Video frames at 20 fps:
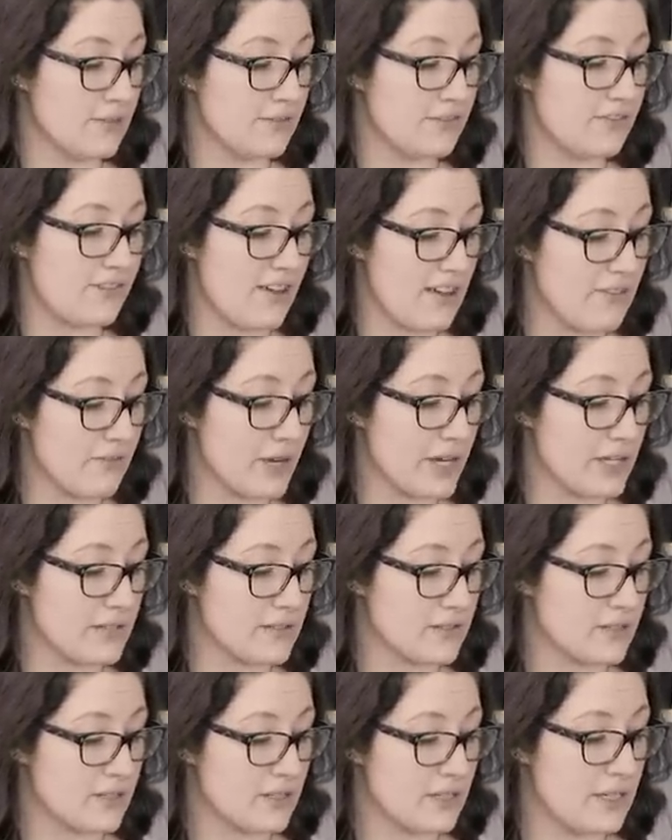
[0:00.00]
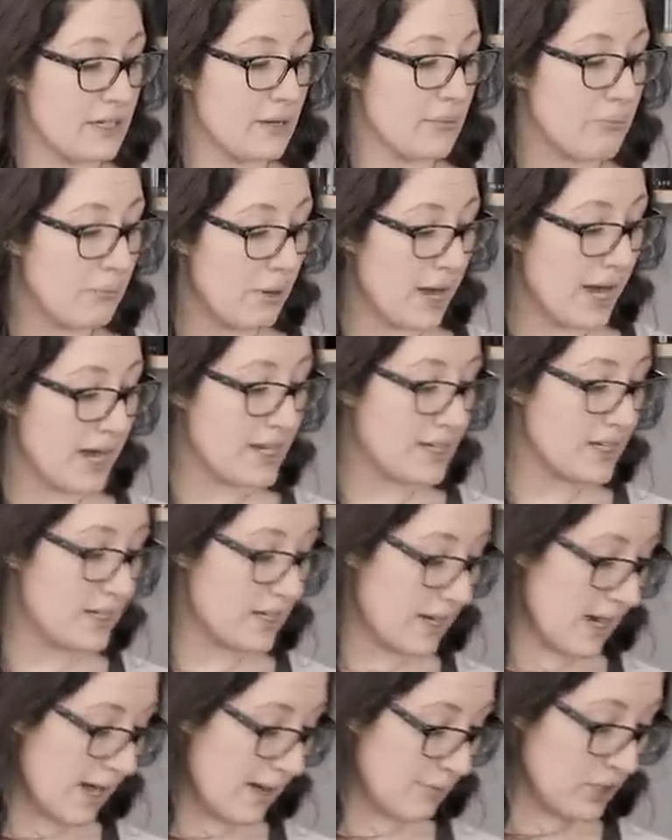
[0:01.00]
favorite, but
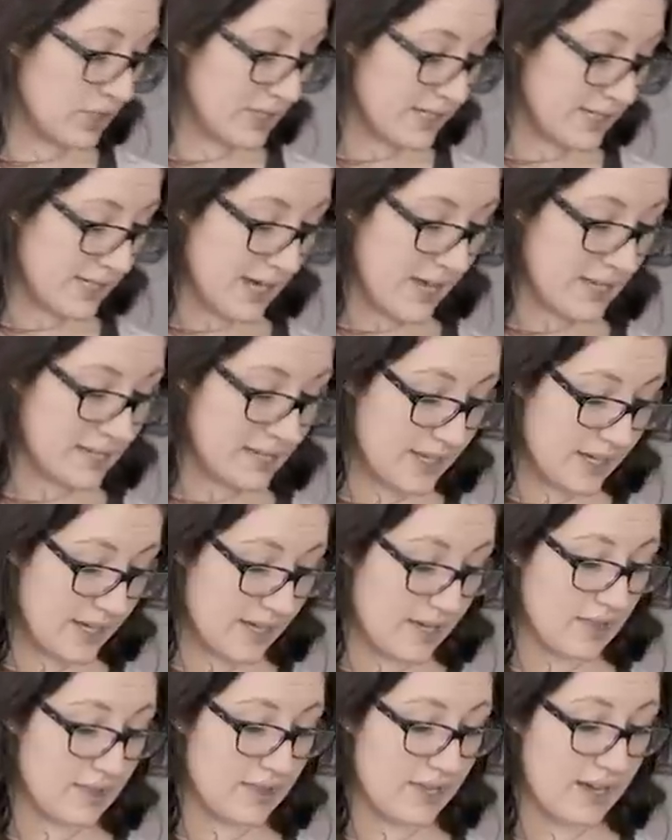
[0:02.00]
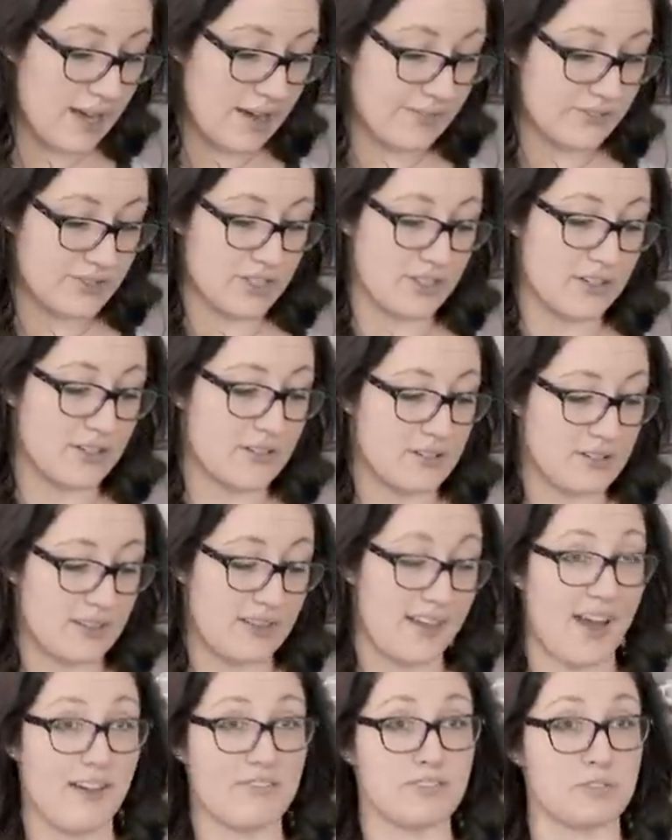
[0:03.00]
I'm looking at the, the after
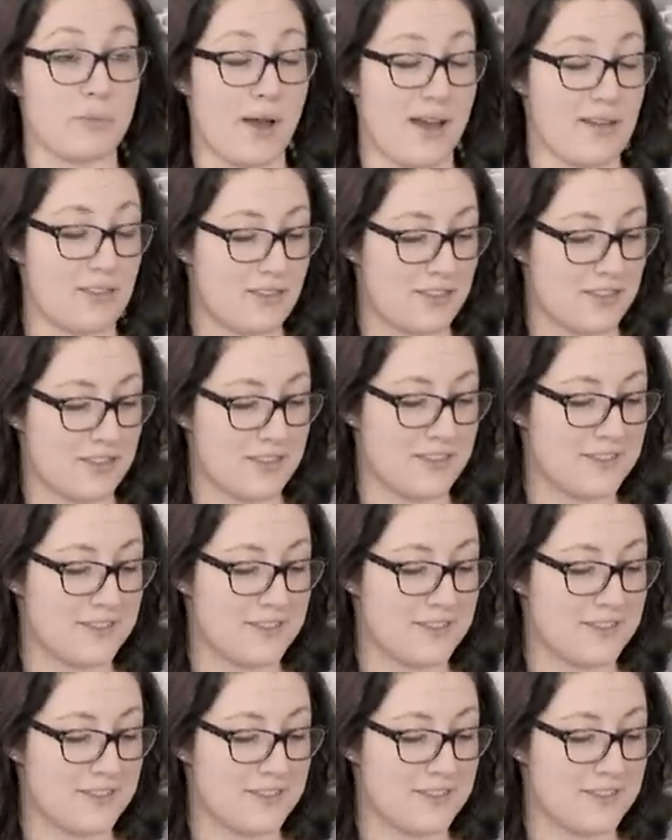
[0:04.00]
the aftermath,